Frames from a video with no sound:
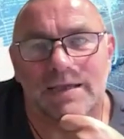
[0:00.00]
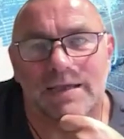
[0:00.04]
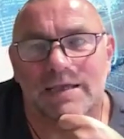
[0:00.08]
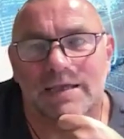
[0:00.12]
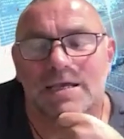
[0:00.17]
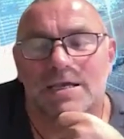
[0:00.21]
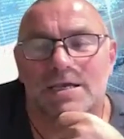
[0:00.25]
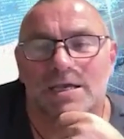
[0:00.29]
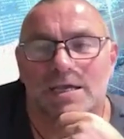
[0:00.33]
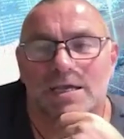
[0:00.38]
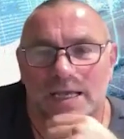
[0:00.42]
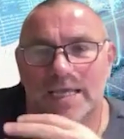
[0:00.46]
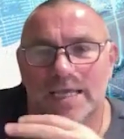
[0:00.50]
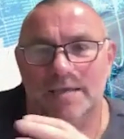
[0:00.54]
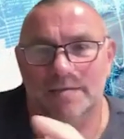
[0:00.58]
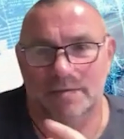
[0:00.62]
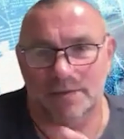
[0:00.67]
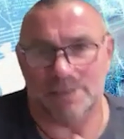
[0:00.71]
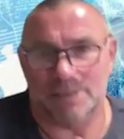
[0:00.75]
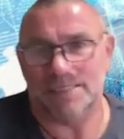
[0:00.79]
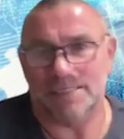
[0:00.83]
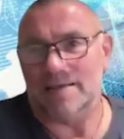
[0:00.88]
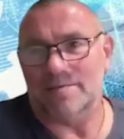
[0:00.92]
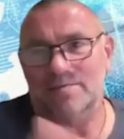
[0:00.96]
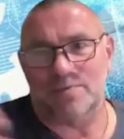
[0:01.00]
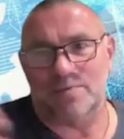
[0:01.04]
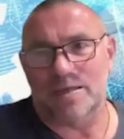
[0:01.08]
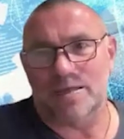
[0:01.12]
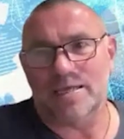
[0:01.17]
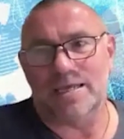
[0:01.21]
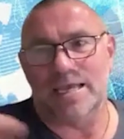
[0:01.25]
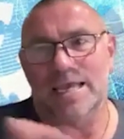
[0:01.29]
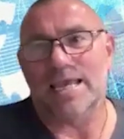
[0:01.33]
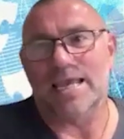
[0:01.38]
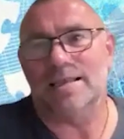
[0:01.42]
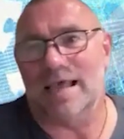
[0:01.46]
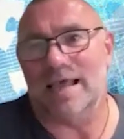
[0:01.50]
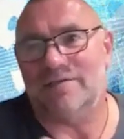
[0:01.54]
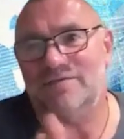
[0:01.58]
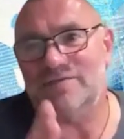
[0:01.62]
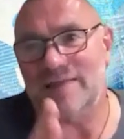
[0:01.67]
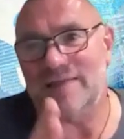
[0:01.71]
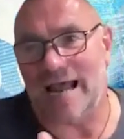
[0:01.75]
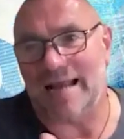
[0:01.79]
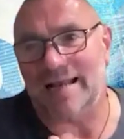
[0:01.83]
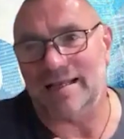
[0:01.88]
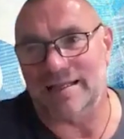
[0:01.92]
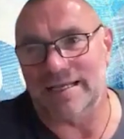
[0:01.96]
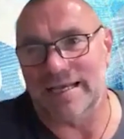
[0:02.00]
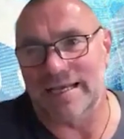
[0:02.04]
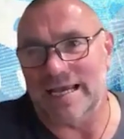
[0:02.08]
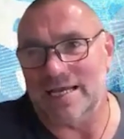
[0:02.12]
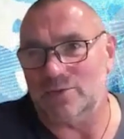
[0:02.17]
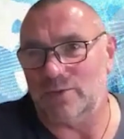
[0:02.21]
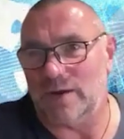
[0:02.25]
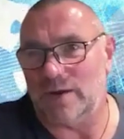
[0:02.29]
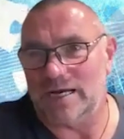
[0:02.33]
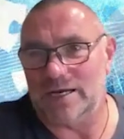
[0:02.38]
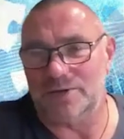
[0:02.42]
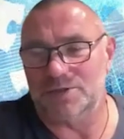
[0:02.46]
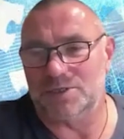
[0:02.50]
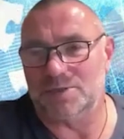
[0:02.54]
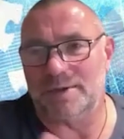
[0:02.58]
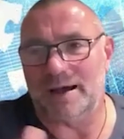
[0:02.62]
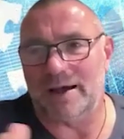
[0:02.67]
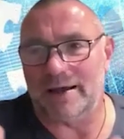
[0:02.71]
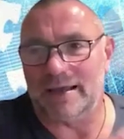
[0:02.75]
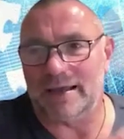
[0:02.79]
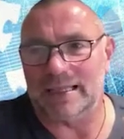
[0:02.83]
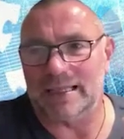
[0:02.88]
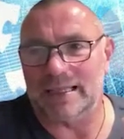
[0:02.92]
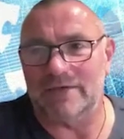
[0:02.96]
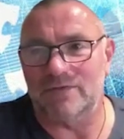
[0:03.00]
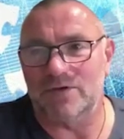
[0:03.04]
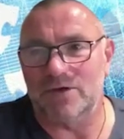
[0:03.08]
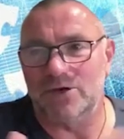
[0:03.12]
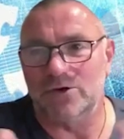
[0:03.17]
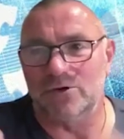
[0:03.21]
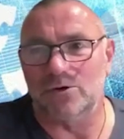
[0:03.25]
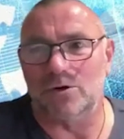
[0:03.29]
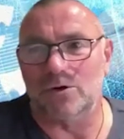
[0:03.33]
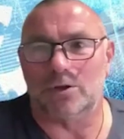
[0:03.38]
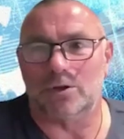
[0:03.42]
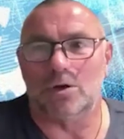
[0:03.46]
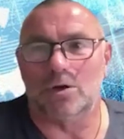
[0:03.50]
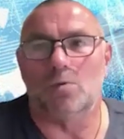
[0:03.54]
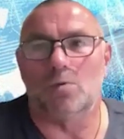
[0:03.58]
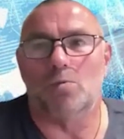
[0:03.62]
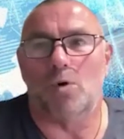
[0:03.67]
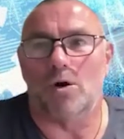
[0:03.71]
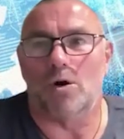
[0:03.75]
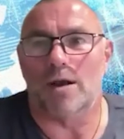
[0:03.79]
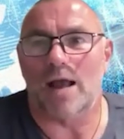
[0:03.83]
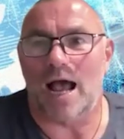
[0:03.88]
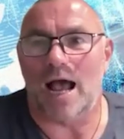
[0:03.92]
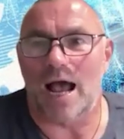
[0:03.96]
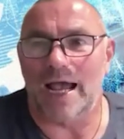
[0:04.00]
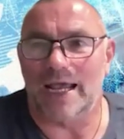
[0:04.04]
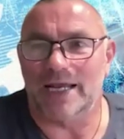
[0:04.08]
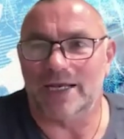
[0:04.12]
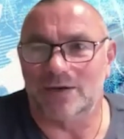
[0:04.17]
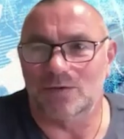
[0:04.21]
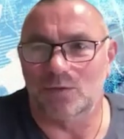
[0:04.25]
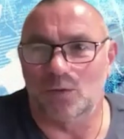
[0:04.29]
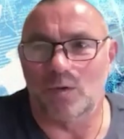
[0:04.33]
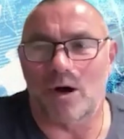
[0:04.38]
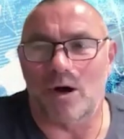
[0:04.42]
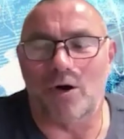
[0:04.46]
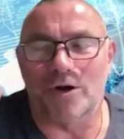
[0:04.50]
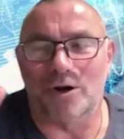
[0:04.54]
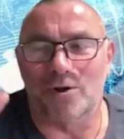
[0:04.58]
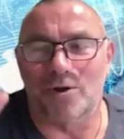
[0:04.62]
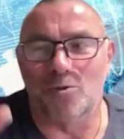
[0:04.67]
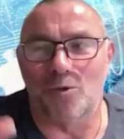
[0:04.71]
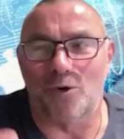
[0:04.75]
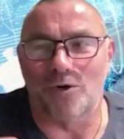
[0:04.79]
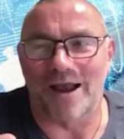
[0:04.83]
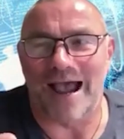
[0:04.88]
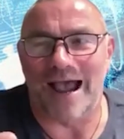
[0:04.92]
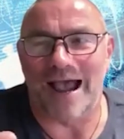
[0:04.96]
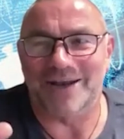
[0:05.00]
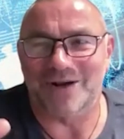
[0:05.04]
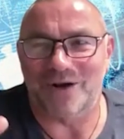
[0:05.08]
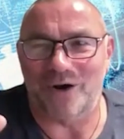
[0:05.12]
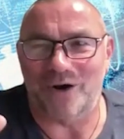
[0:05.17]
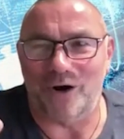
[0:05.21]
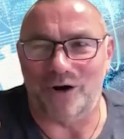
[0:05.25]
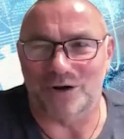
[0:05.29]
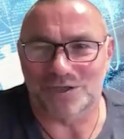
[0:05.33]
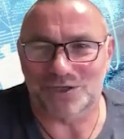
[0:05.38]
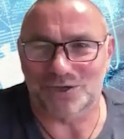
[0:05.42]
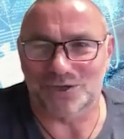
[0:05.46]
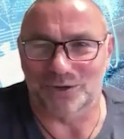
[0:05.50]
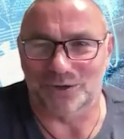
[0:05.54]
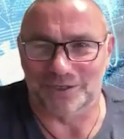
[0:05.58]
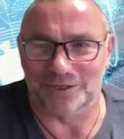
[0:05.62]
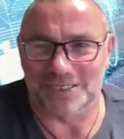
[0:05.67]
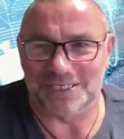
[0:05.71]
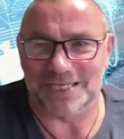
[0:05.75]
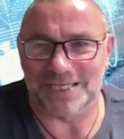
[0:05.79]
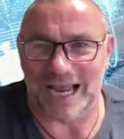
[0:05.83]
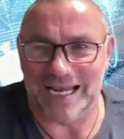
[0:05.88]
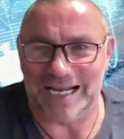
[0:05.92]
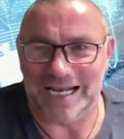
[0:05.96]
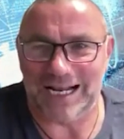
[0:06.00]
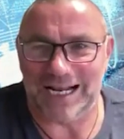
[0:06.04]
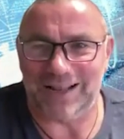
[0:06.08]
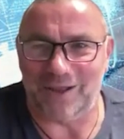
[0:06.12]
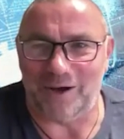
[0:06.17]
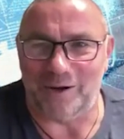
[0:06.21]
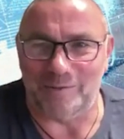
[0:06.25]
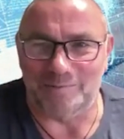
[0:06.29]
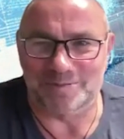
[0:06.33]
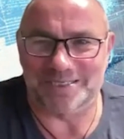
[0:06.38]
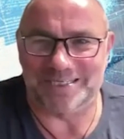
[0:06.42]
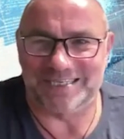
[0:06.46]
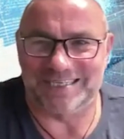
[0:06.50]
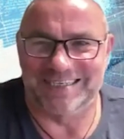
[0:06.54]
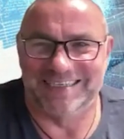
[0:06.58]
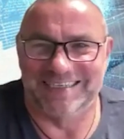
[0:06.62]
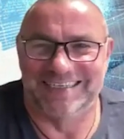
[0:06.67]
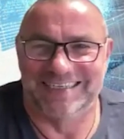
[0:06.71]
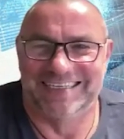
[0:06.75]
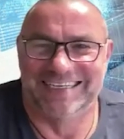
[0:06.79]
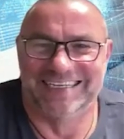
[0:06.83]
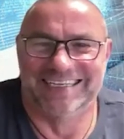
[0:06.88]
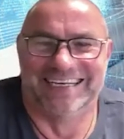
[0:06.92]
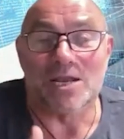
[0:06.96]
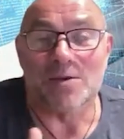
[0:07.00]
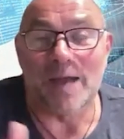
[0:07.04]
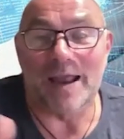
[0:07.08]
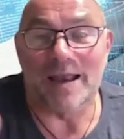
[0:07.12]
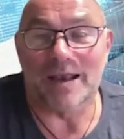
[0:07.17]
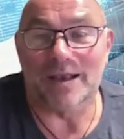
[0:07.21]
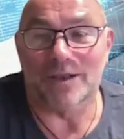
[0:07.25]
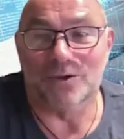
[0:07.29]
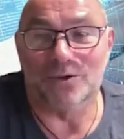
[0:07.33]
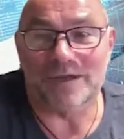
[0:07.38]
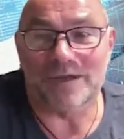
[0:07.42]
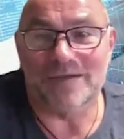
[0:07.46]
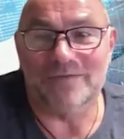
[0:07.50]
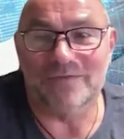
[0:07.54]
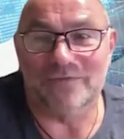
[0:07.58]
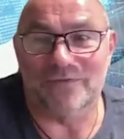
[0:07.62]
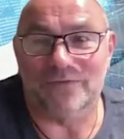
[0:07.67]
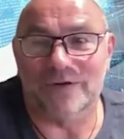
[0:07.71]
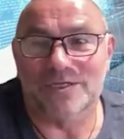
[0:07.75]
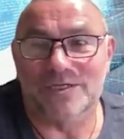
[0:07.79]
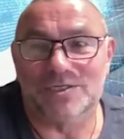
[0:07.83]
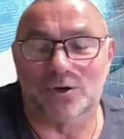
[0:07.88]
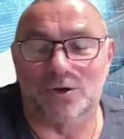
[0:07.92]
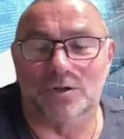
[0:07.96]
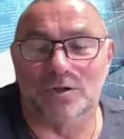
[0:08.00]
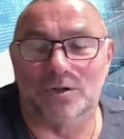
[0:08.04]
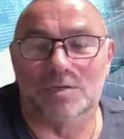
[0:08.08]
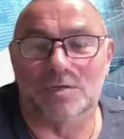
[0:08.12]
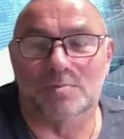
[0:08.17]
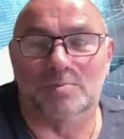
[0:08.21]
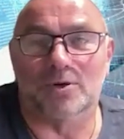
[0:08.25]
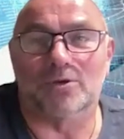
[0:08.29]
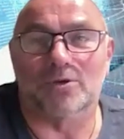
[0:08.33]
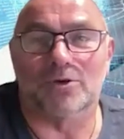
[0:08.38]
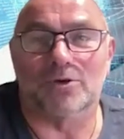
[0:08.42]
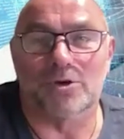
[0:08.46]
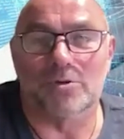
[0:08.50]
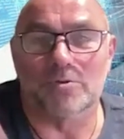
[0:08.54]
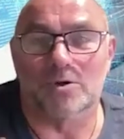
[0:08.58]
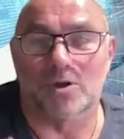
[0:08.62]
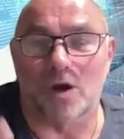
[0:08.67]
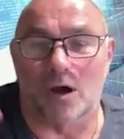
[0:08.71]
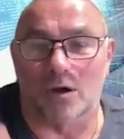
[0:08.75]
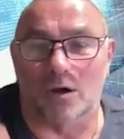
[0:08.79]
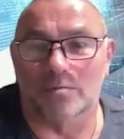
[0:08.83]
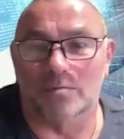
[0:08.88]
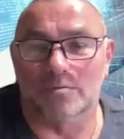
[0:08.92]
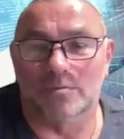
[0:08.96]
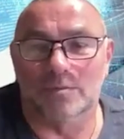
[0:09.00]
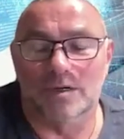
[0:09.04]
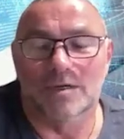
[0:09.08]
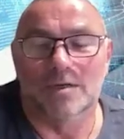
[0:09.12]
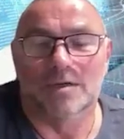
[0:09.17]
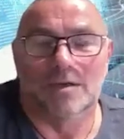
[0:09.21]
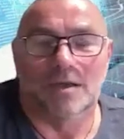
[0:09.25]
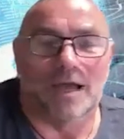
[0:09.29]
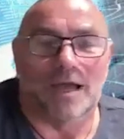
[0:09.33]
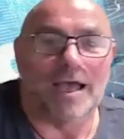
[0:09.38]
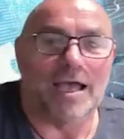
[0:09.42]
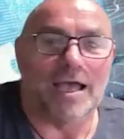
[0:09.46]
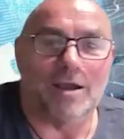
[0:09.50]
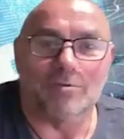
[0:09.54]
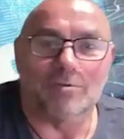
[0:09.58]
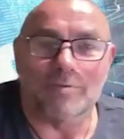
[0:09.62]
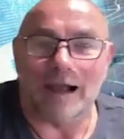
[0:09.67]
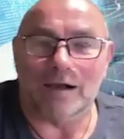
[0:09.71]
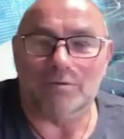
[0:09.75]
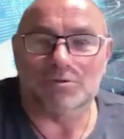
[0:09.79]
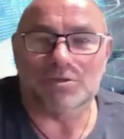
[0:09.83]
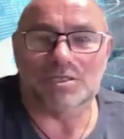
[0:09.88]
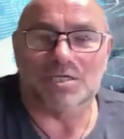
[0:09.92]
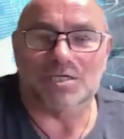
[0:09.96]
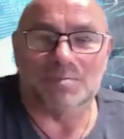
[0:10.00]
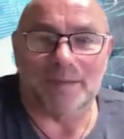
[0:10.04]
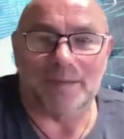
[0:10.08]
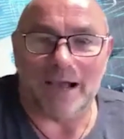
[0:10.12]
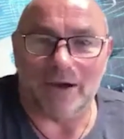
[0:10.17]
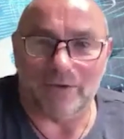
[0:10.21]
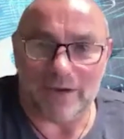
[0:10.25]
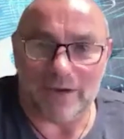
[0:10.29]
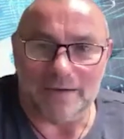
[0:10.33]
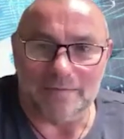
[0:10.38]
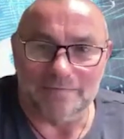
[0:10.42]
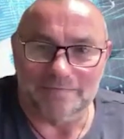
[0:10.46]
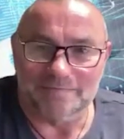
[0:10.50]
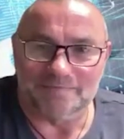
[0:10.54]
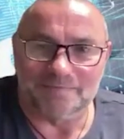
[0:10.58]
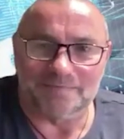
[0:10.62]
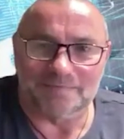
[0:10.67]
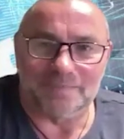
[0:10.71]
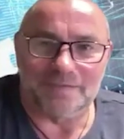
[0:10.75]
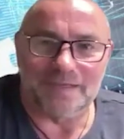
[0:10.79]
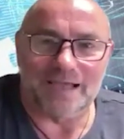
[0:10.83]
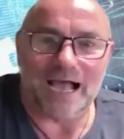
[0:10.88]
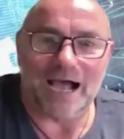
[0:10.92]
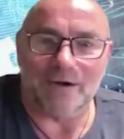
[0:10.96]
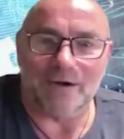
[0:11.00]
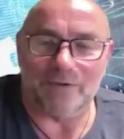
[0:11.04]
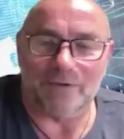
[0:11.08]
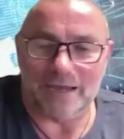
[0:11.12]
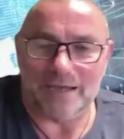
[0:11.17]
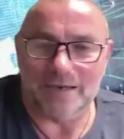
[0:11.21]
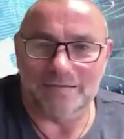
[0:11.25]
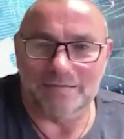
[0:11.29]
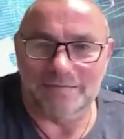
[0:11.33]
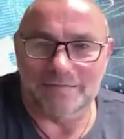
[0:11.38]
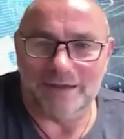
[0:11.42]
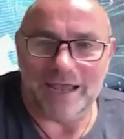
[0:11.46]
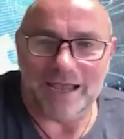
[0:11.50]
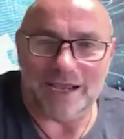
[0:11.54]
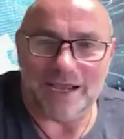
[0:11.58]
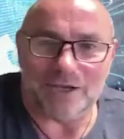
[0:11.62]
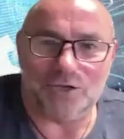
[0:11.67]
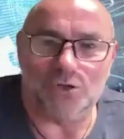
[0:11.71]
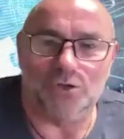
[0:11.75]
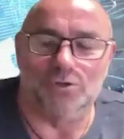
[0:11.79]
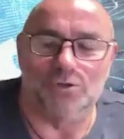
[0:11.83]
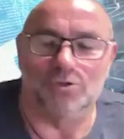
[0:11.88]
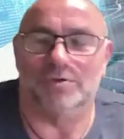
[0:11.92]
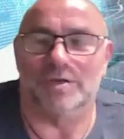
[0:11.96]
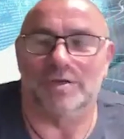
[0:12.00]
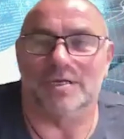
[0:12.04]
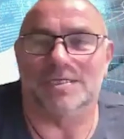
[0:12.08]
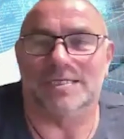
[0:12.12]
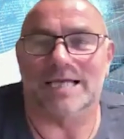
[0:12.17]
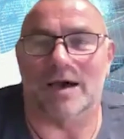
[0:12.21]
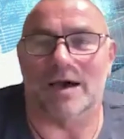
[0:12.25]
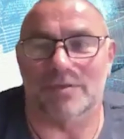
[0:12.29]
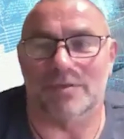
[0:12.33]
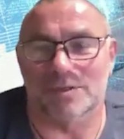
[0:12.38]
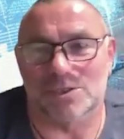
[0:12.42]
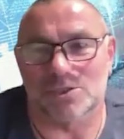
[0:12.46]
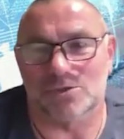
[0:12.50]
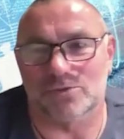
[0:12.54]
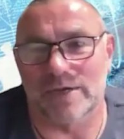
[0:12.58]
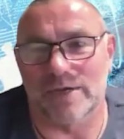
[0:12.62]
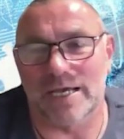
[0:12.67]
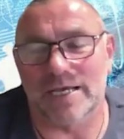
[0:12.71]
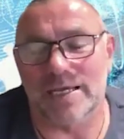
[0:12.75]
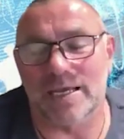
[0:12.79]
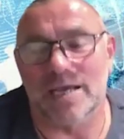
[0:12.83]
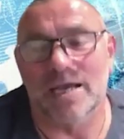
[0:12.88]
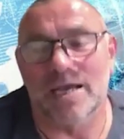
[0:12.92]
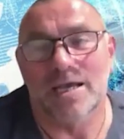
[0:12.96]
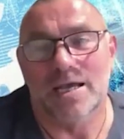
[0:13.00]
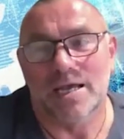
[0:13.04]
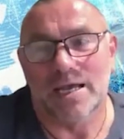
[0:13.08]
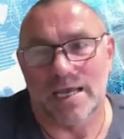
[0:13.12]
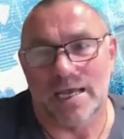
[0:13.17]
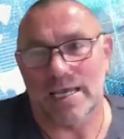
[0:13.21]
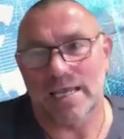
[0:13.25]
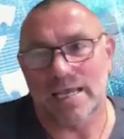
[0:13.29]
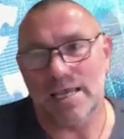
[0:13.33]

Right. Same thing. He left Adelaide when he was about 11 years old on a one-eyed horse called Cyclops, and he went looking for his older brother who'd gone roustabouting out in country South Australia.